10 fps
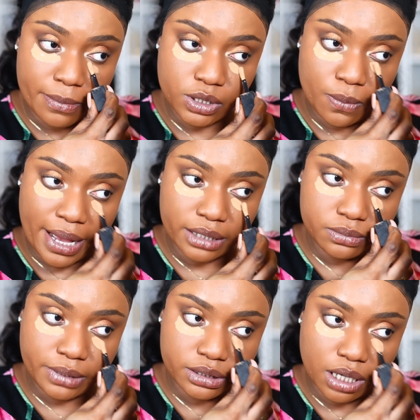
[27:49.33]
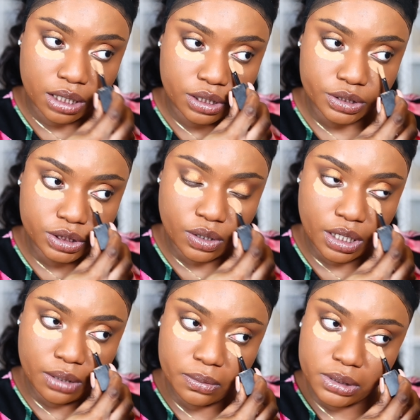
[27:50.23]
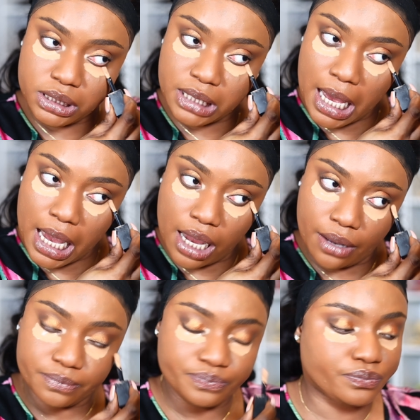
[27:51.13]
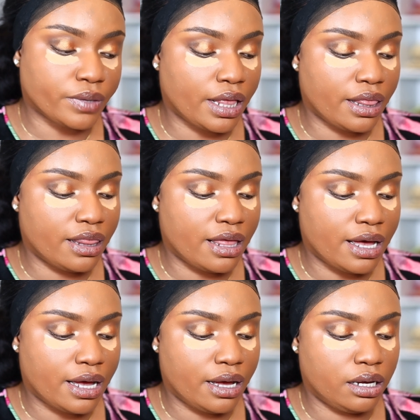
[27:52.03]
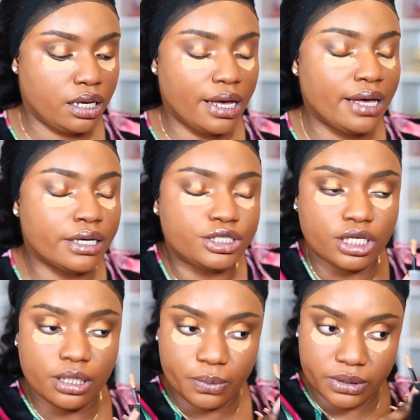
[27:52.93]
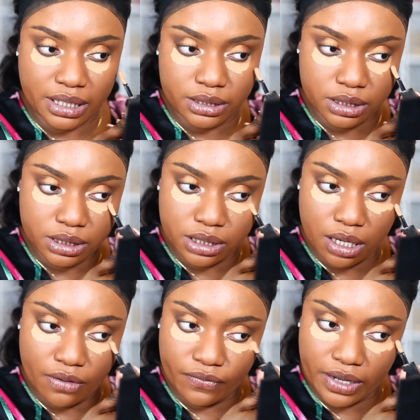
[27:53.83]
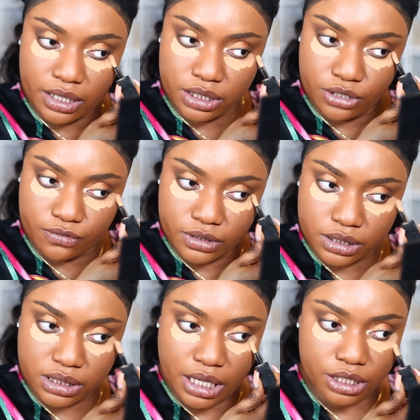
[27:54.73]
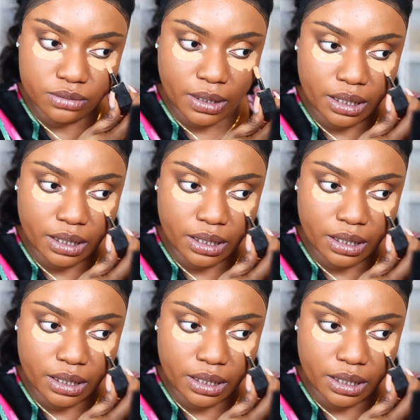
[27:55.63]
So back to my doctor. So he was saying that it should have presented itself at a different stage in my